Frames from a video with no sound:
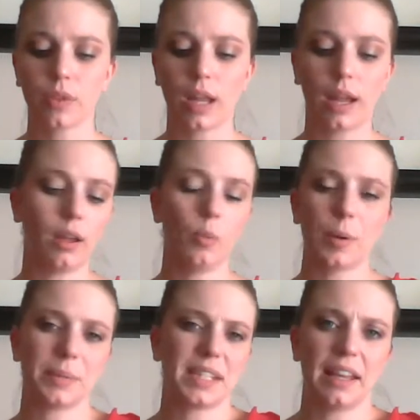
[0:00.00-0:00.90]
I hope
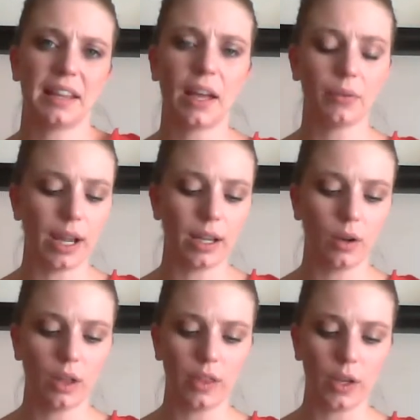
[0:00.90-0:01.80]
I'm saying that
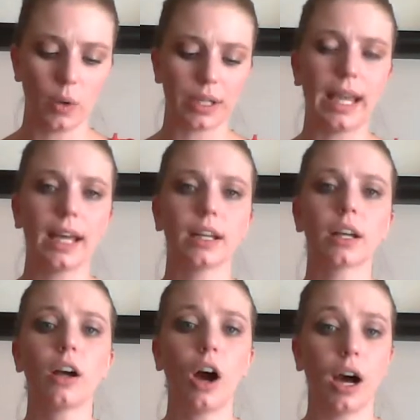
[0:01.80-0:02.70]
right, the
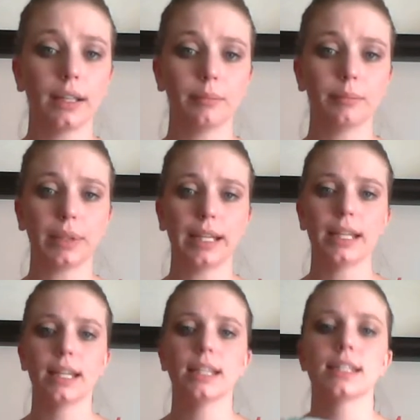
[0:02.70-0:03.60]
organic cotton
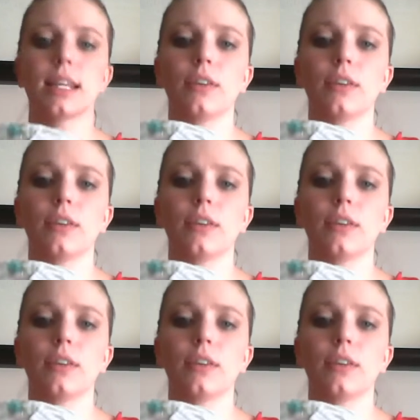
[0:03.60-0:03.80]
blankets.